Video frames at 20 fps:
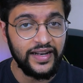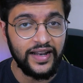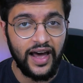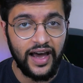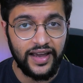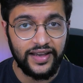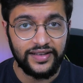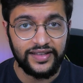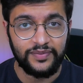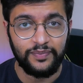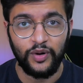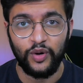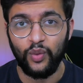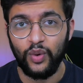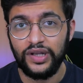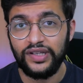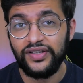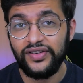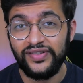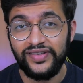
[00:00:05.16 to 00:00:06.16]
nice, but
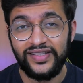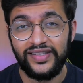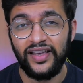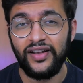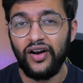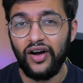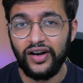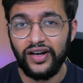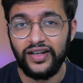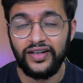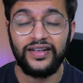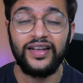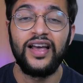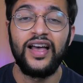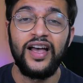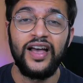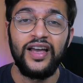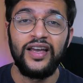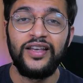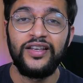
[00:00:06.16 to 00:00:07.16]
once you sit on it,
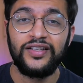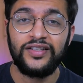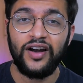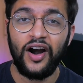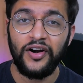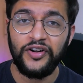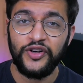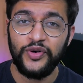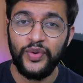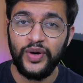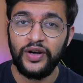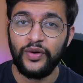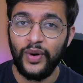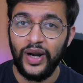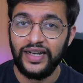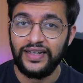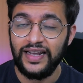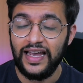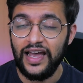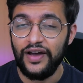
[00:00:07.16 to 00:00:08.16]
you start to
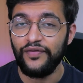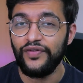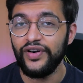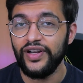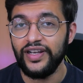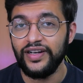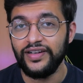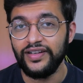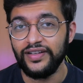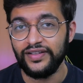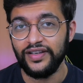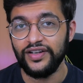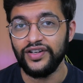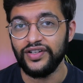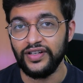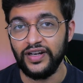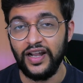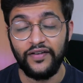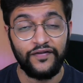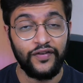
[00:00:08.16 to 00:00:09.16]
regret every
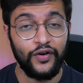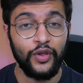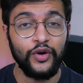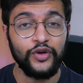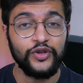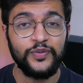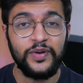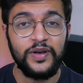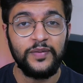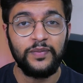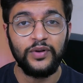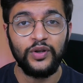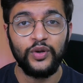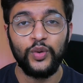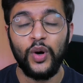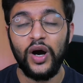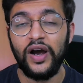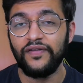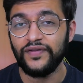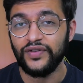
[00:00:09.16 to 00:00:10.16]
decision. And for those people
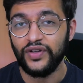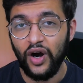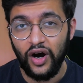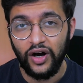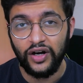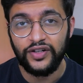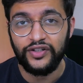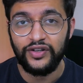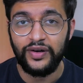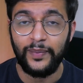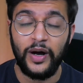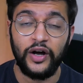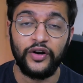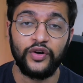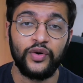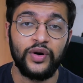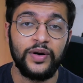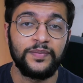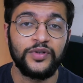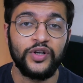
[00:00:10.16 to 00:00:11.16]
who I've talked to
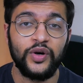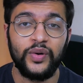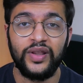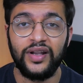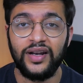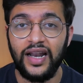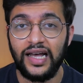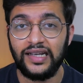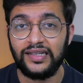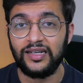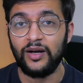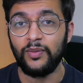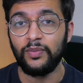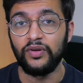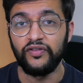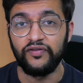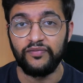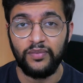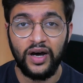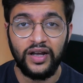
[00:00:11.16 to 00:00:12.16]
about crypto in the last
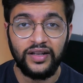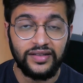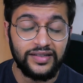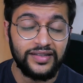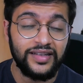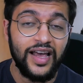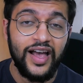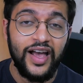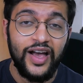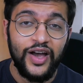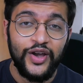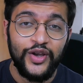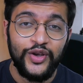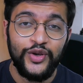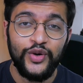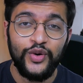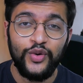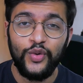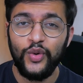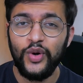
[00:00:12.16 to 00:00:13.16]
couple of months,
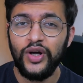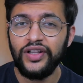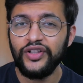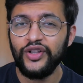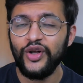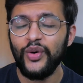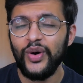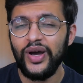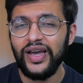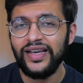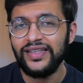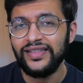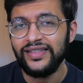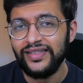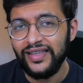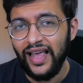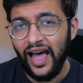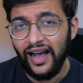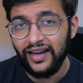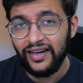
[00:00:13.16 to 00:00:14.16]
you will know
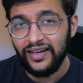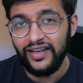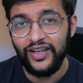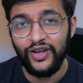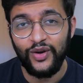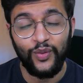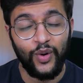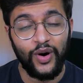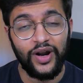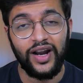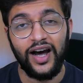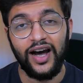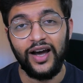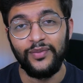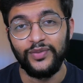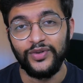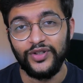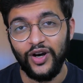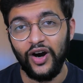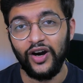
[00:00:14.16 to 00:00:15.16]
exactly what
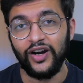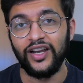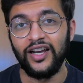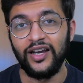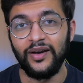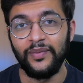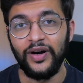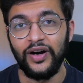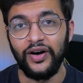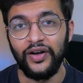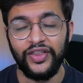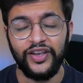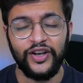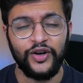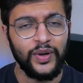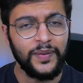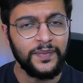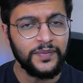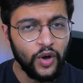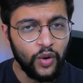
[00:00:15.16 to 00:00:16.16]
I'm talking about. The
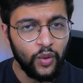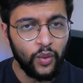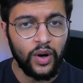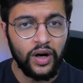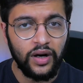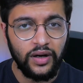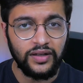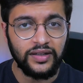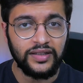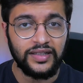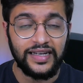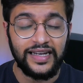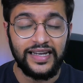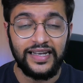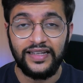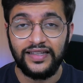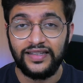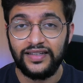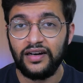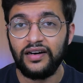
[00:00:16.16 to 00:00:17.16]
crypto world in
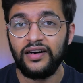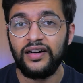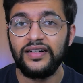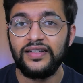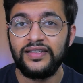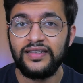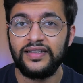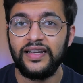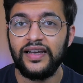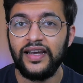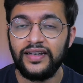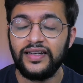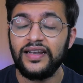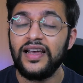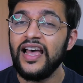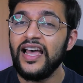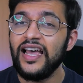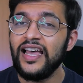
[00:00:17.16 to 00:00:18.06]
its current state